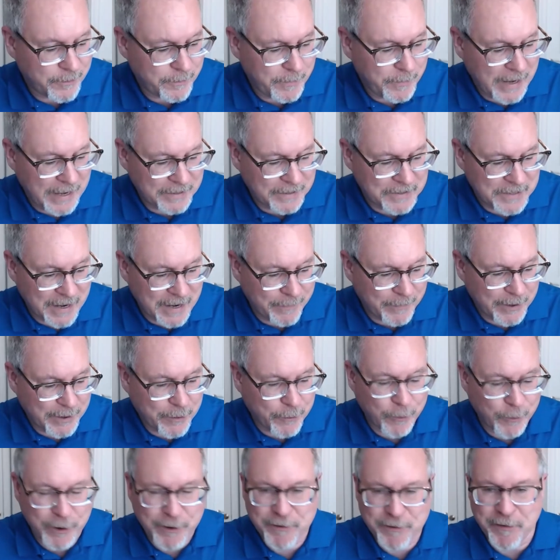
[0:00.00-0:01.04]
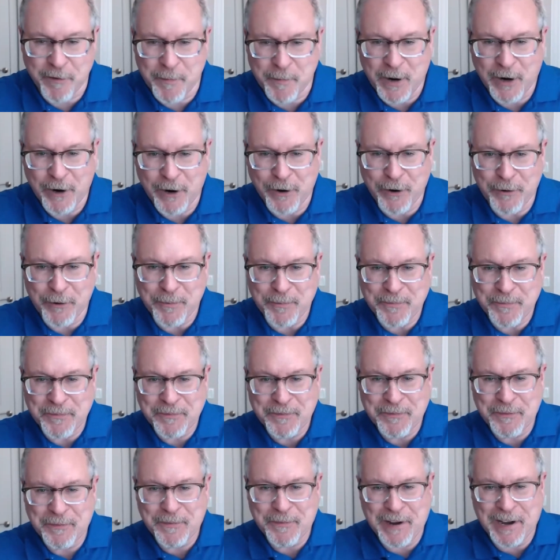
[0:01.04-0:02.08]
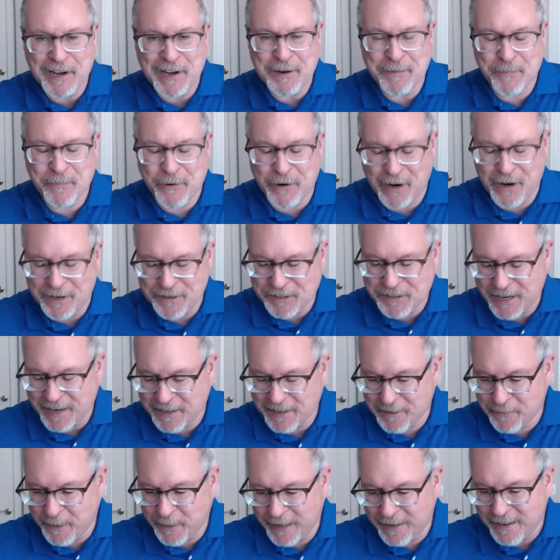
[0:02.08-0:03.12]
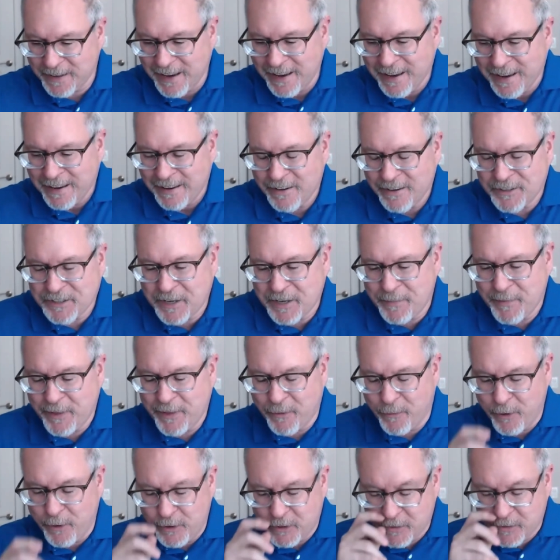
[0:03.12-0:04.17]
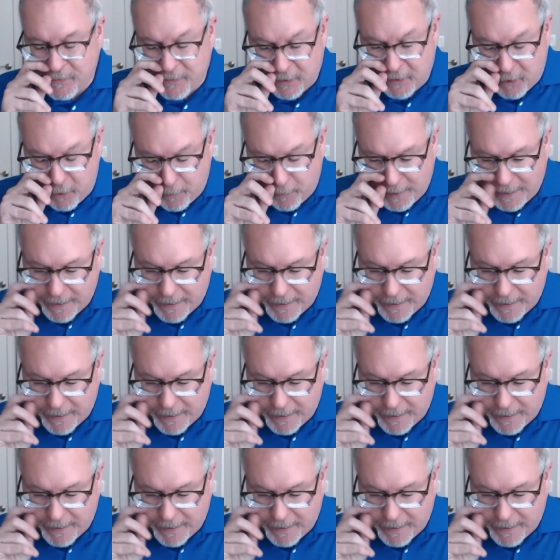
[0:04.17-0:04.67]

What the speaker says: Pandemic, work from home kind of project. But some of the roots of it go back